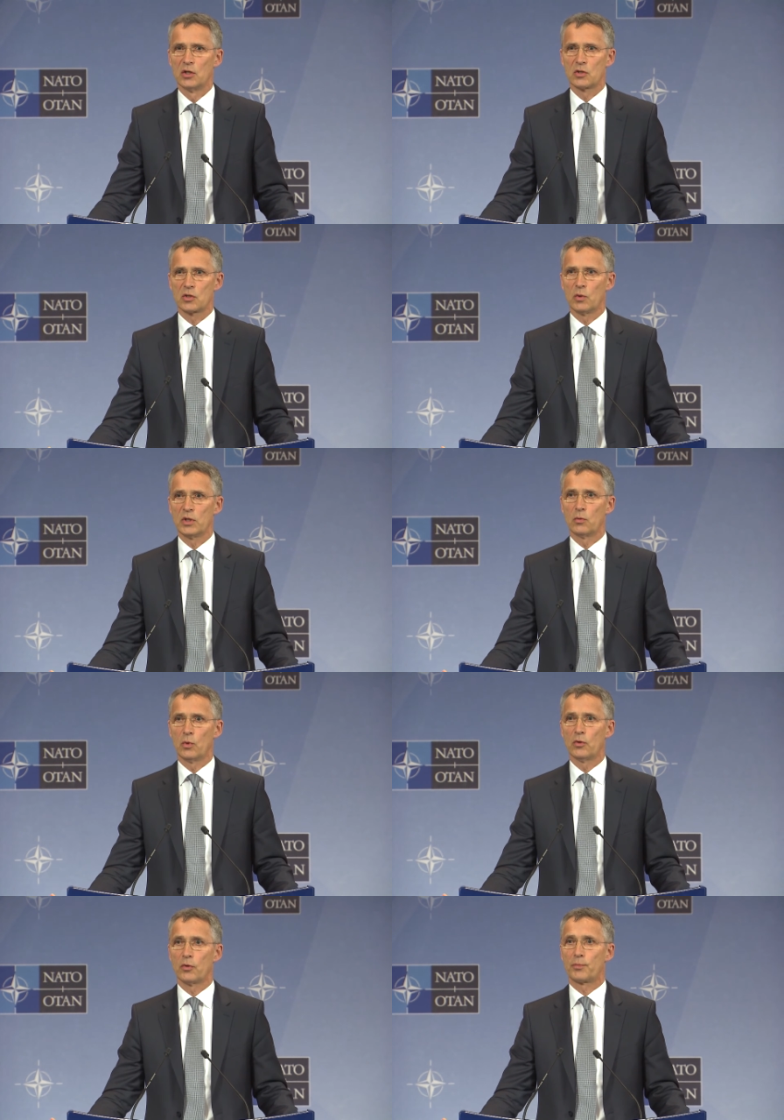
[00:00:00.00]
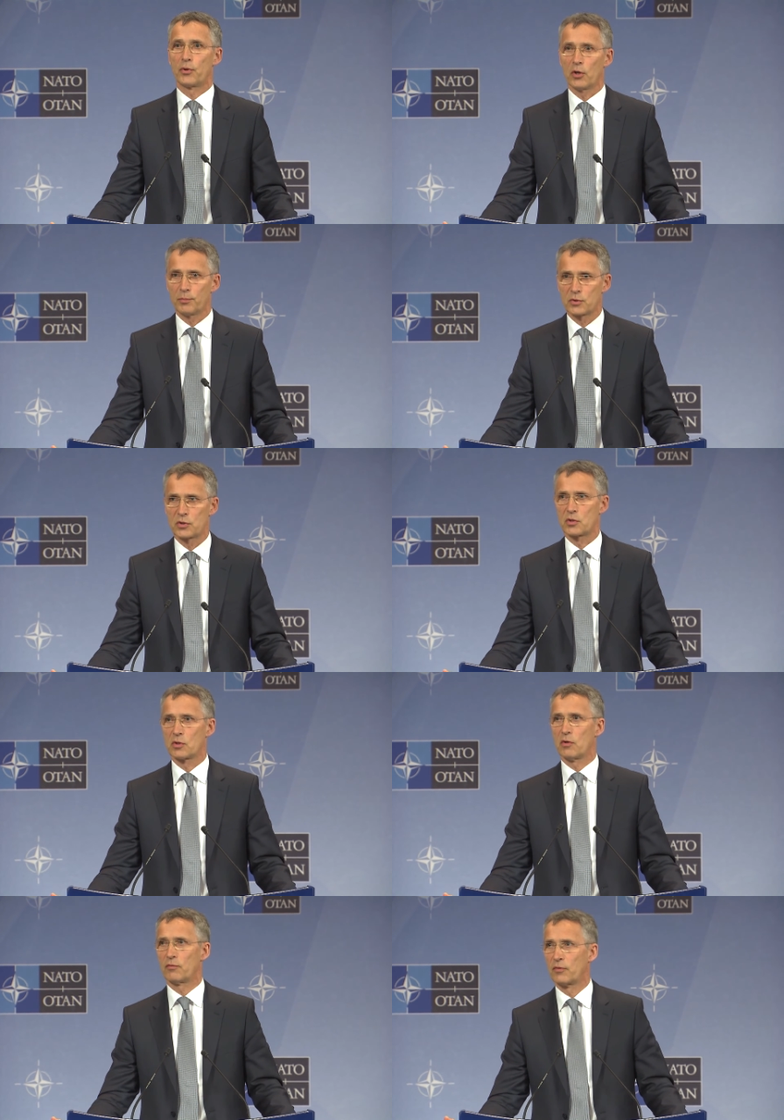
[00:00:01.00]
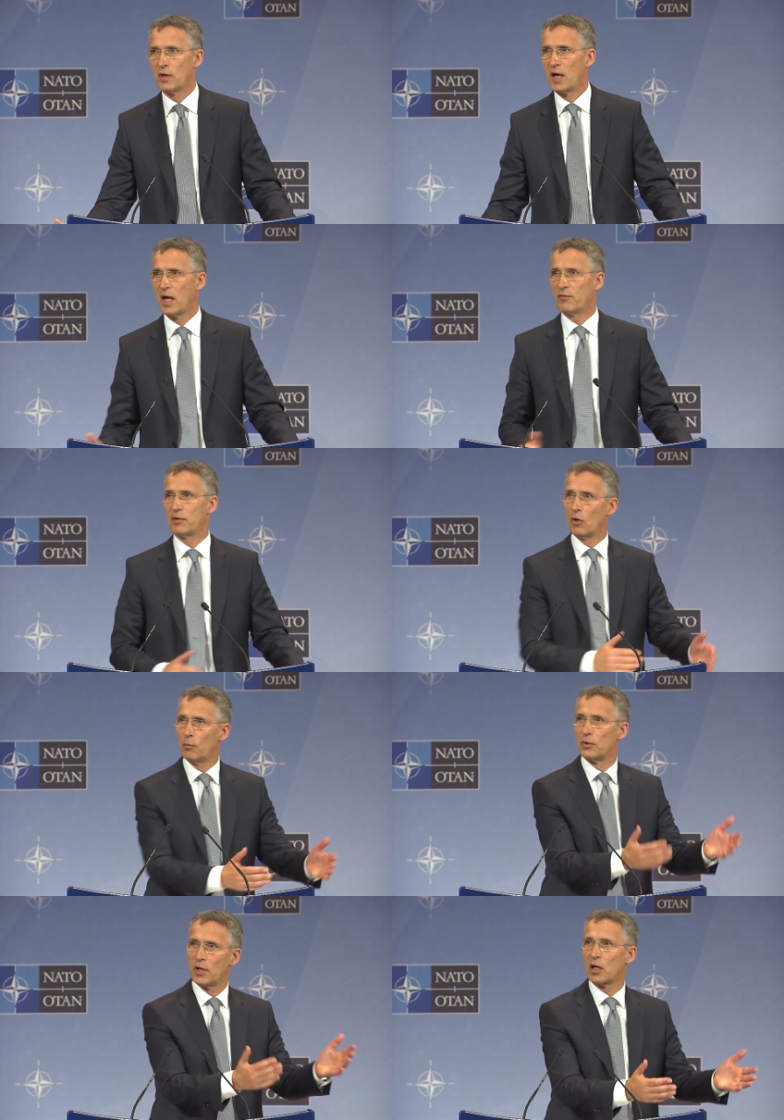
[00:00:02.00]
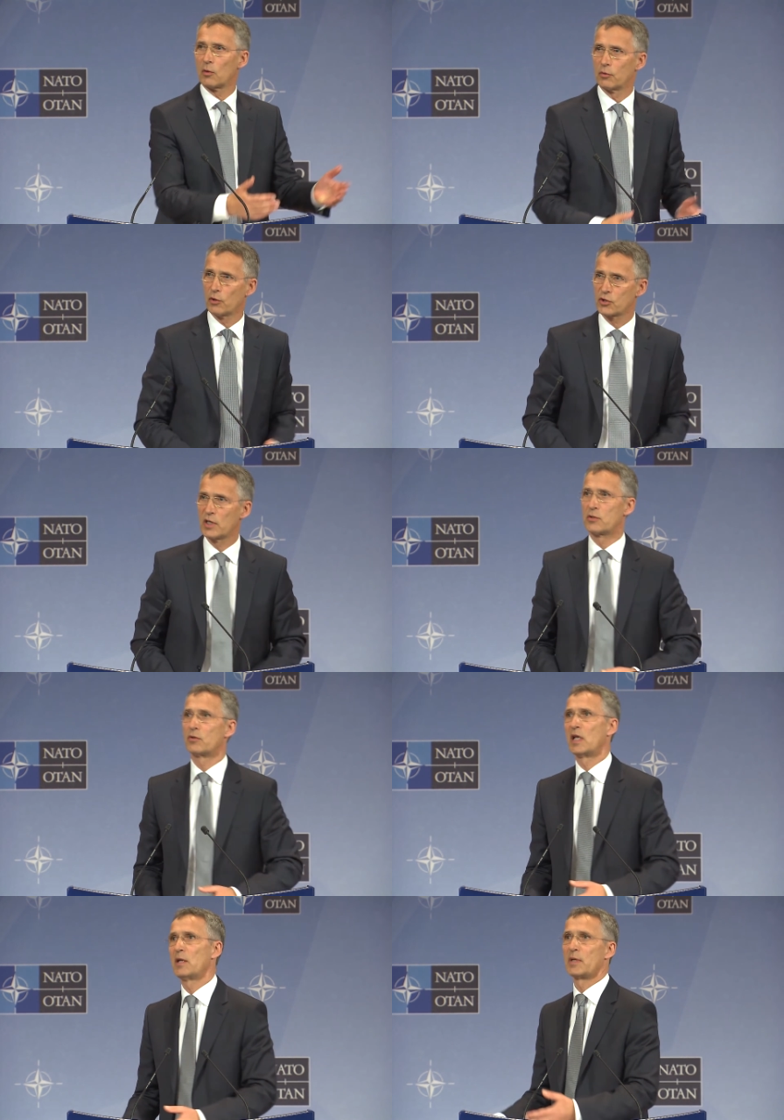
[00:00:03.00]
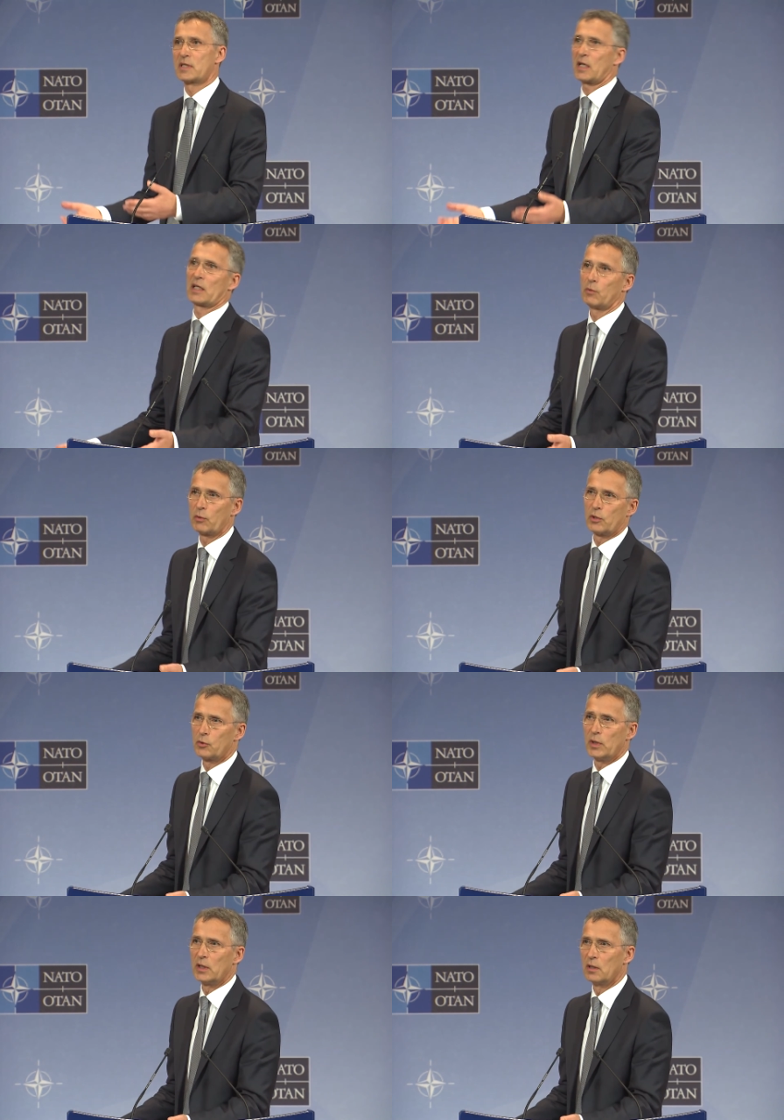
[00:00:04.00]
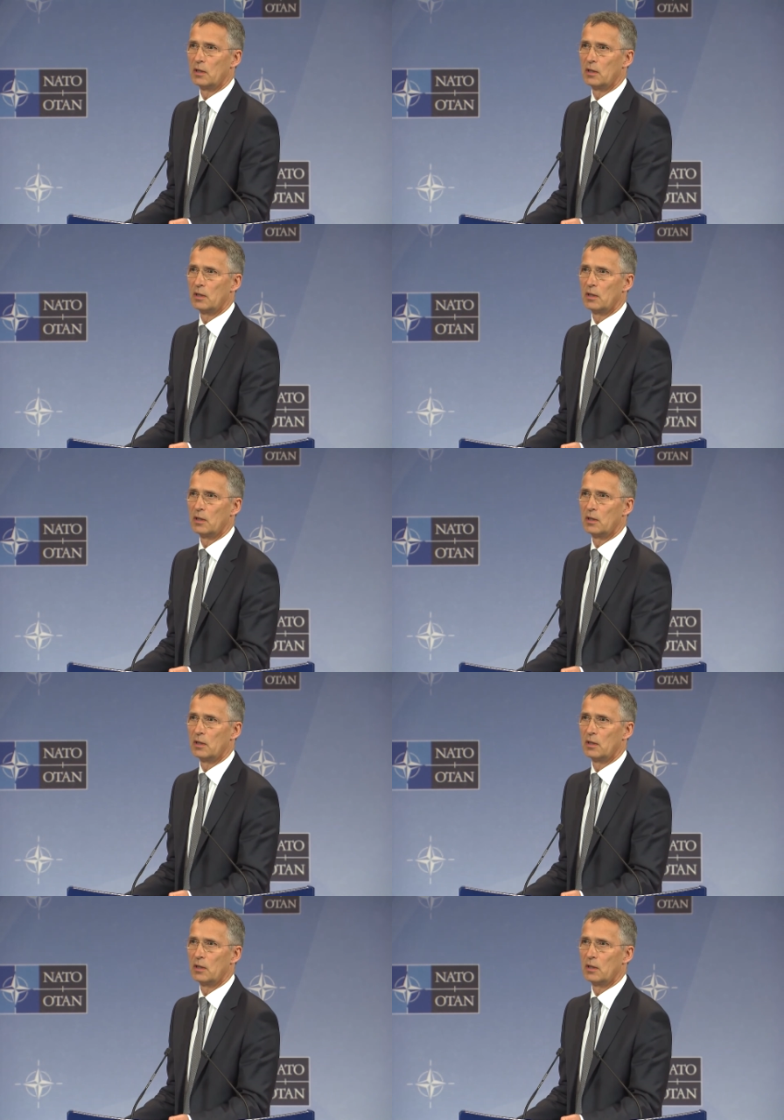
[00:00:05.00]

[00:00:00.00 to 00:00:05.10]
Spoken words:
So one of the purposes of having open dialogue with Russia is to tell them exactly what we are doing.